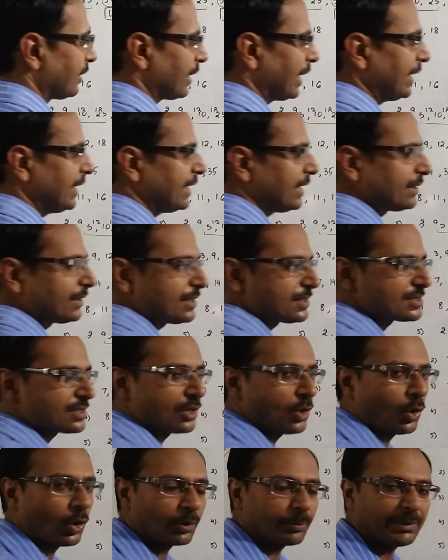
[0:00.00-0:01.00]
writing this
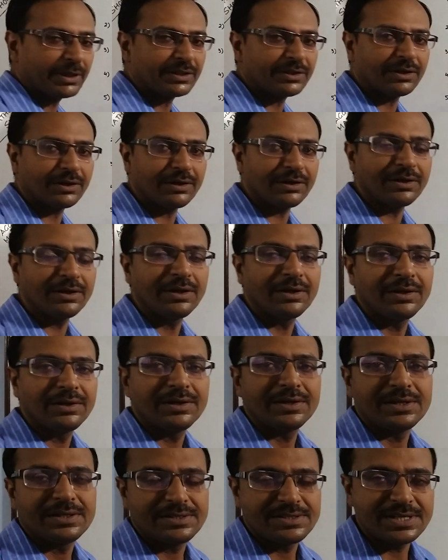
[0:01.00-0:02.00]
long method,
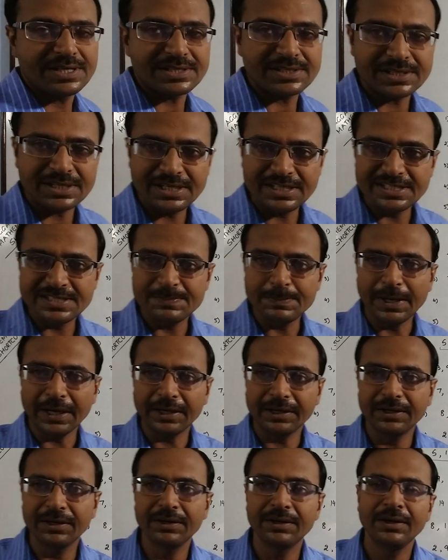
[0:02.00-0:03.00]
just
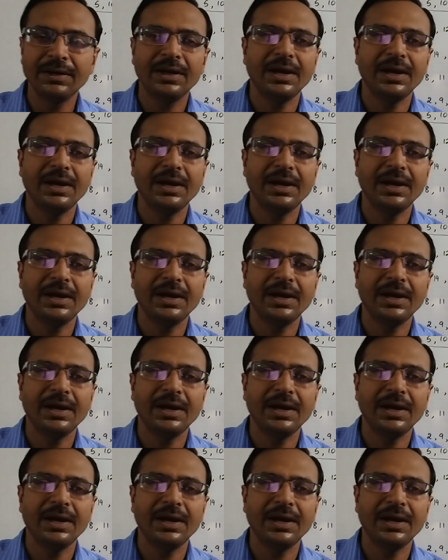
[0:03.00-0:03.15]
inspect